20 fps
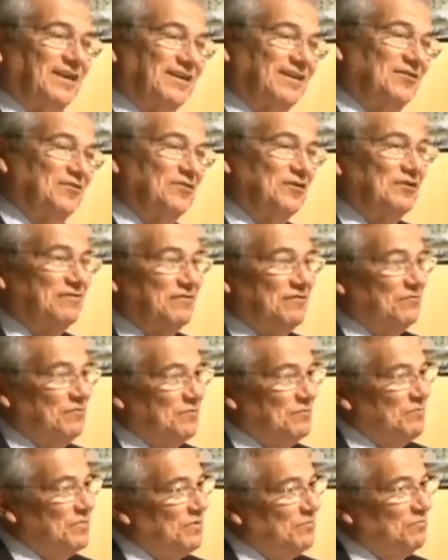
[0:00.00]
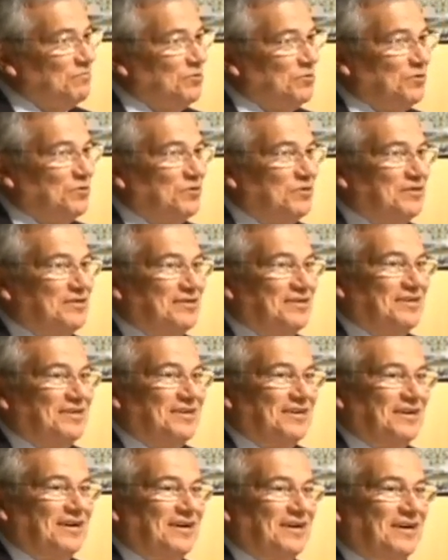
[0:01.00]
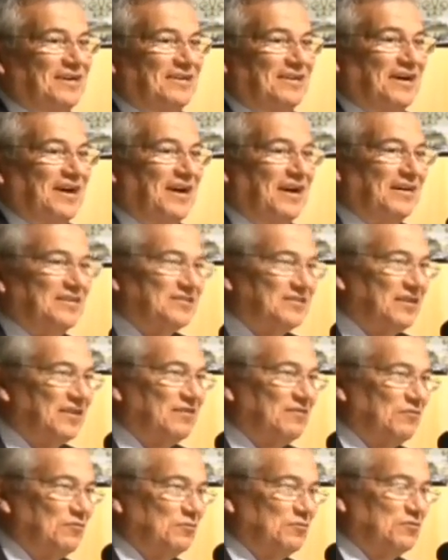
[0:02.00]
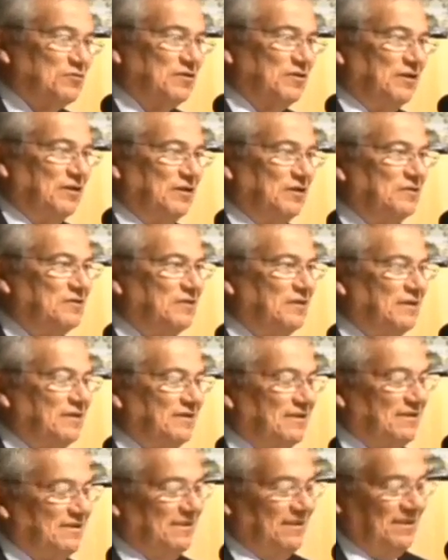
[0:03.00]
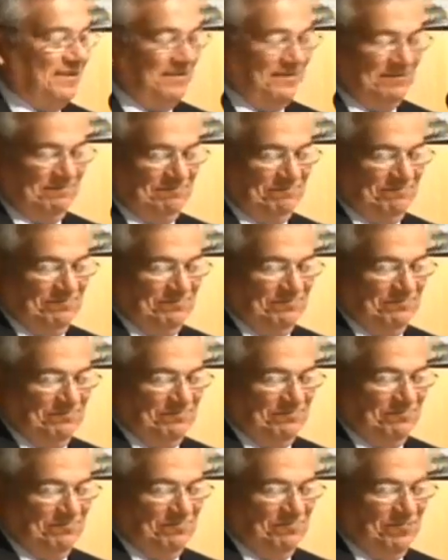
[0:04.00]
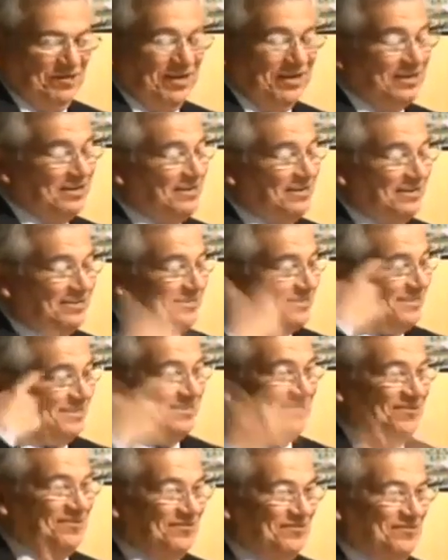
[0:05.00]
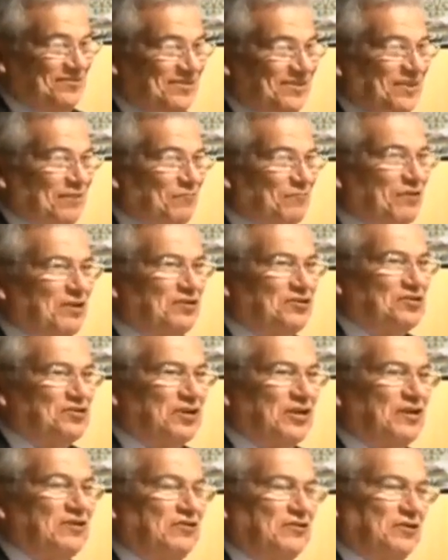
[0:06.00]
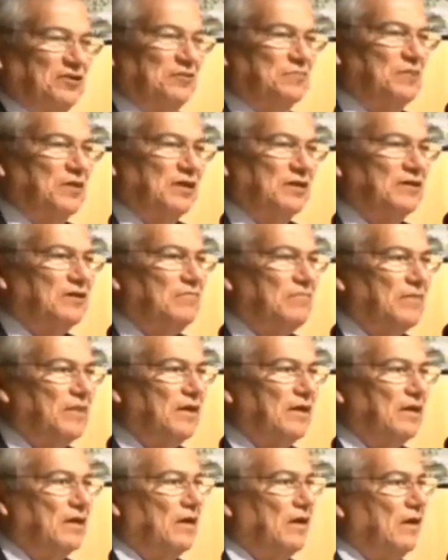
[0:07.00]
and I couldn't even remember that I had said those things, and I read it and I said, you know, did I really say this? But